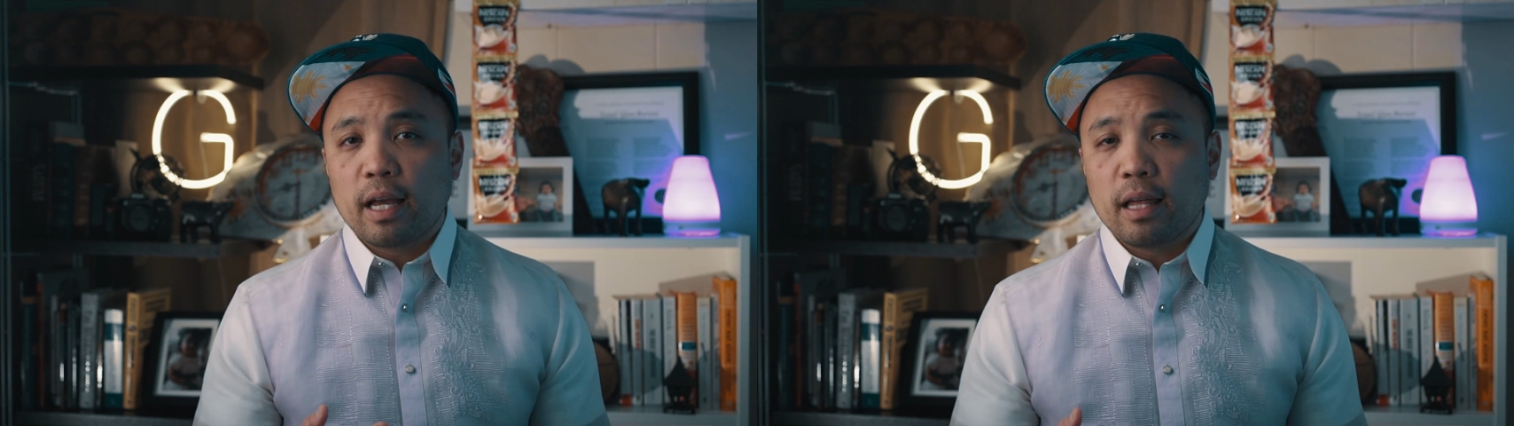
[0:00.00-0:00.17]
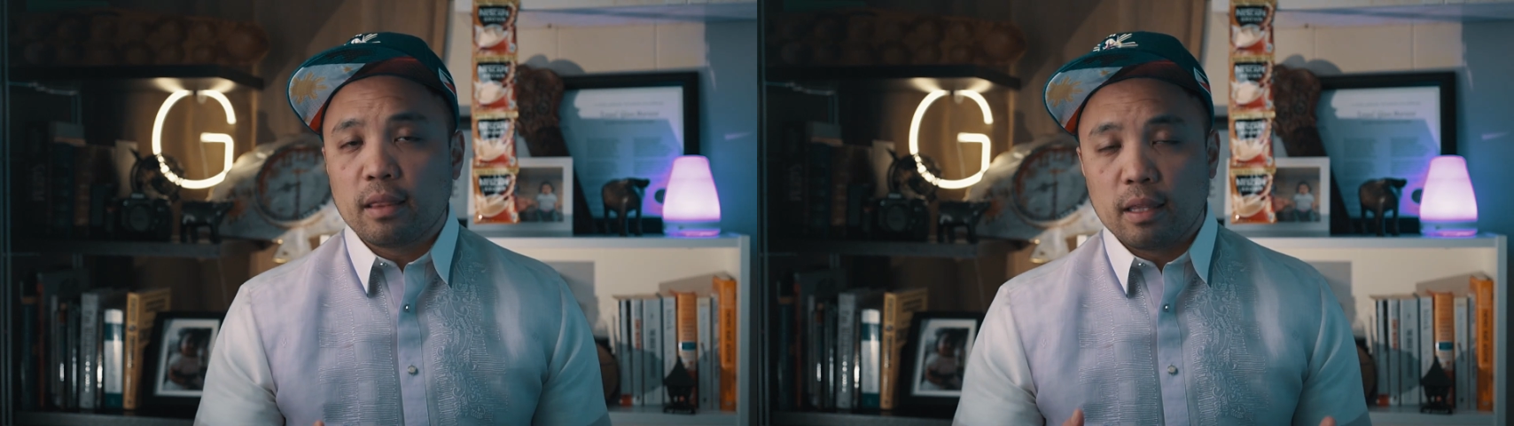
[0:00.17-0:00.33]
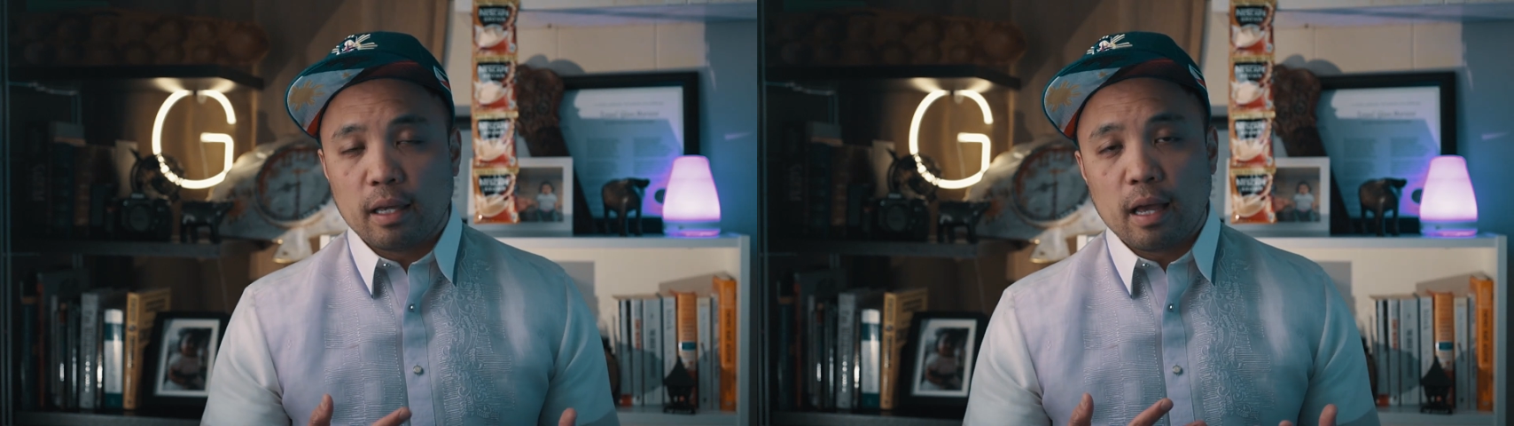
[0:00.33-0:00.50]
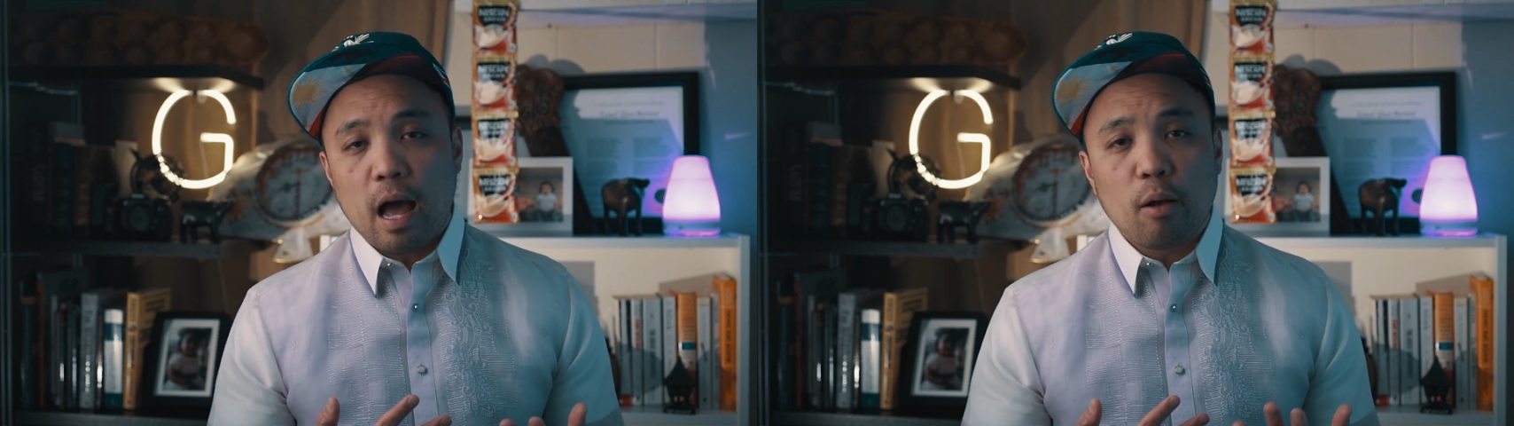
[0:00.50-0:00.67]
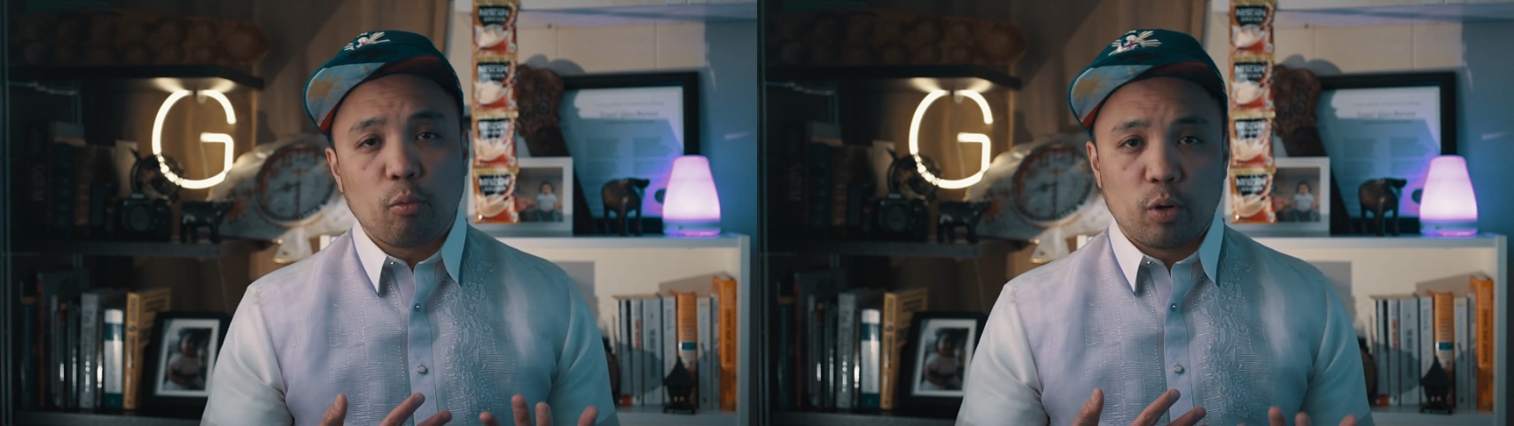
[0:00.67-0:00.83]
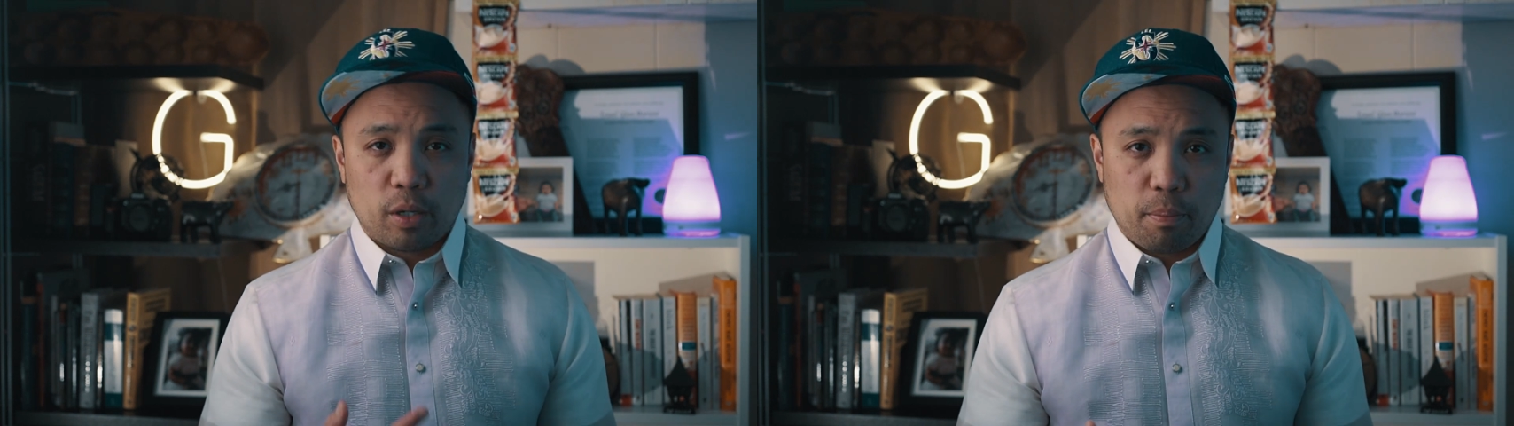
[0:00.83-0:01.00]
at the
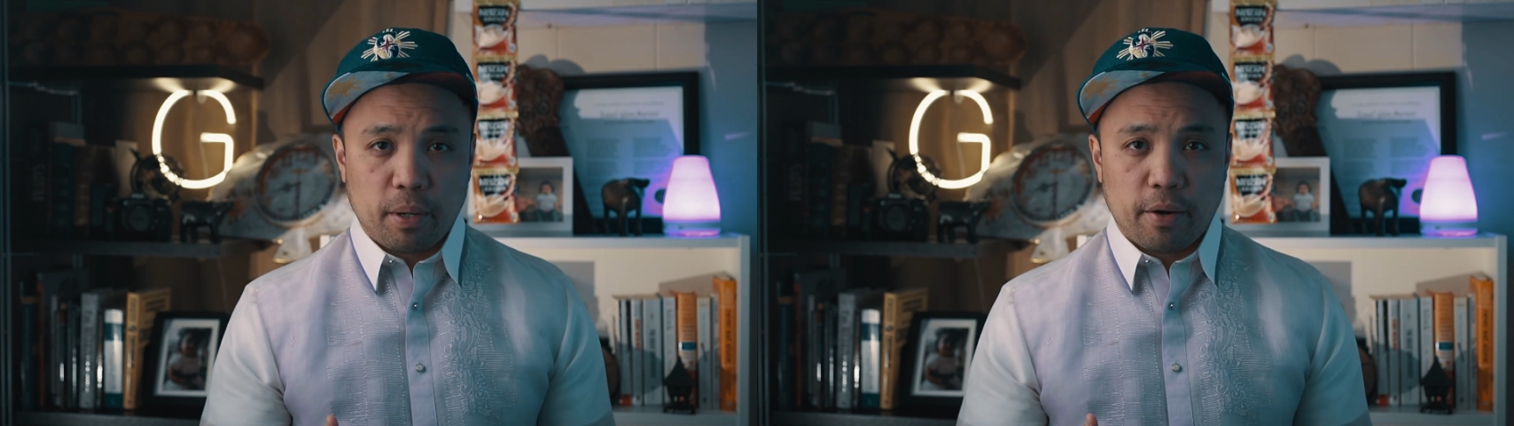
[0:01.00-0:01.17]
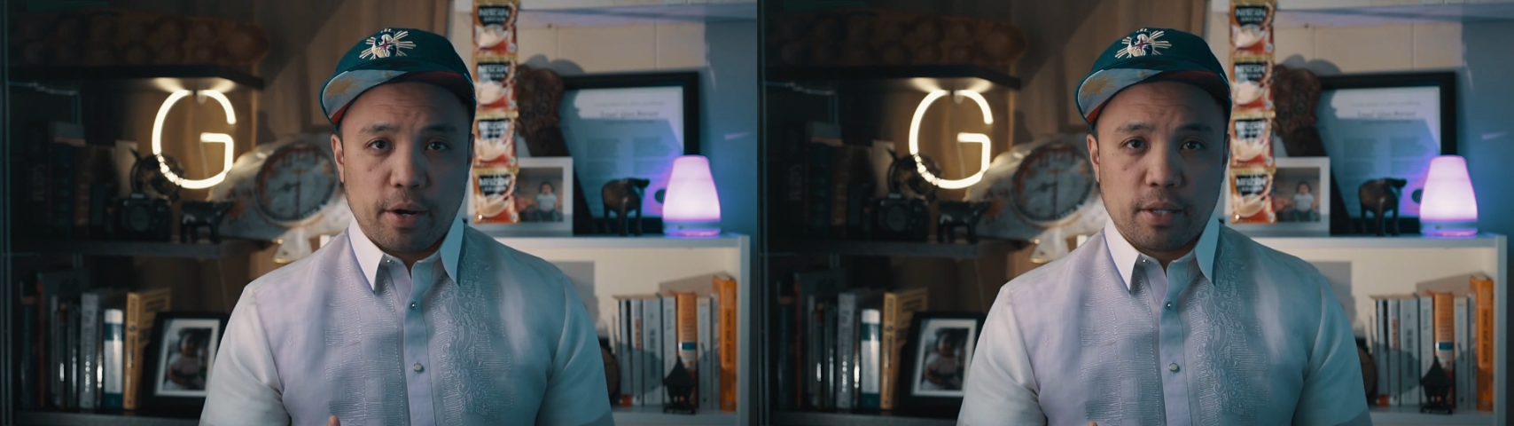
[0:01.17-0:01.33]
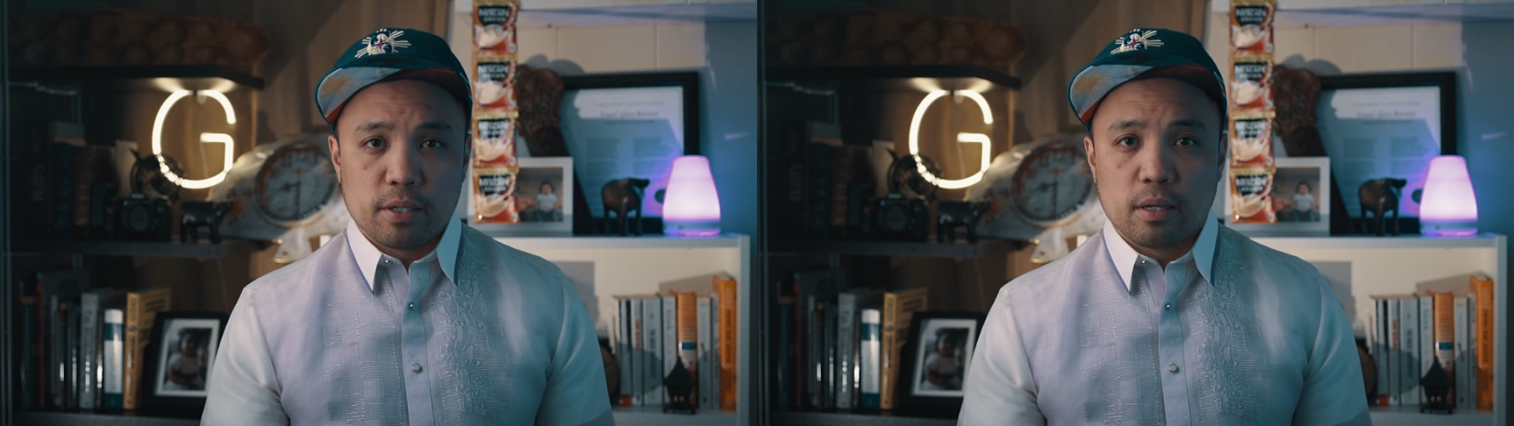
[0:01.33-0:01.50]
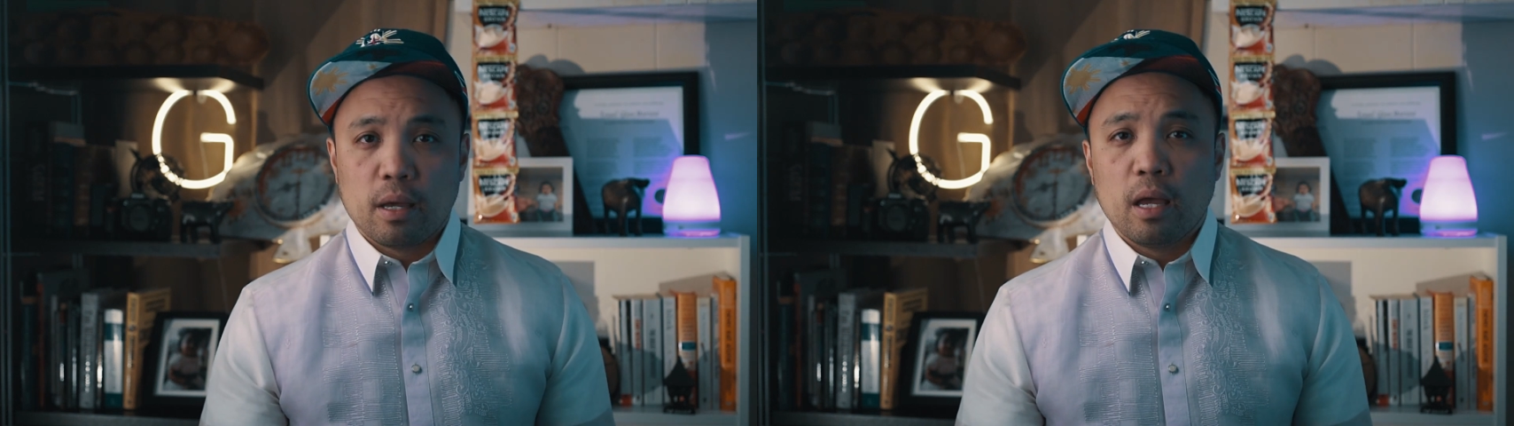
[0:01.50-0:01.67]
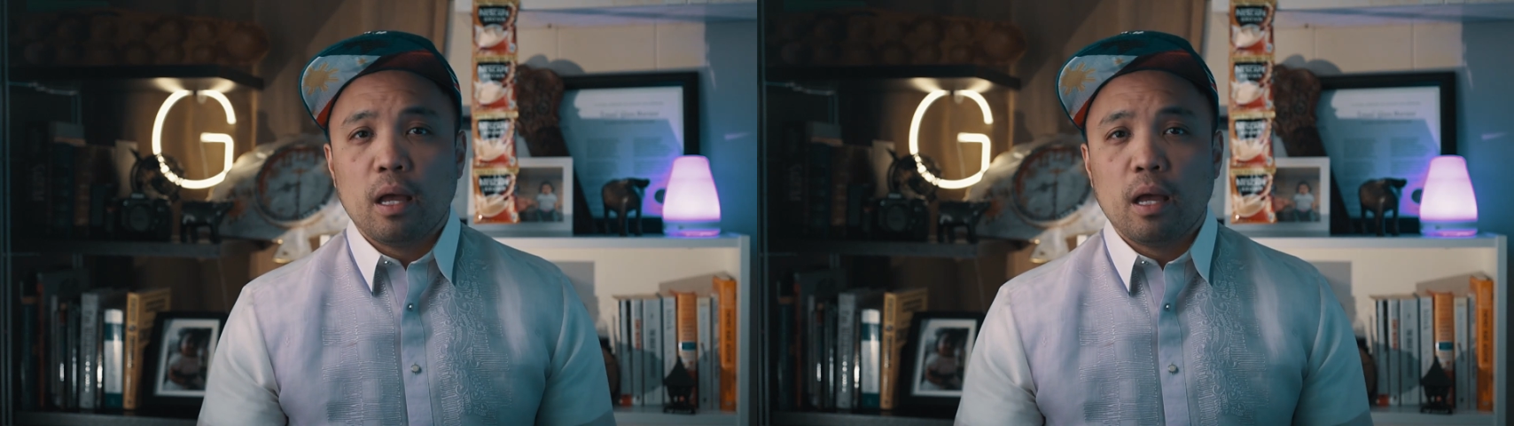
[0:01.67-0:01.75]
outward appearance,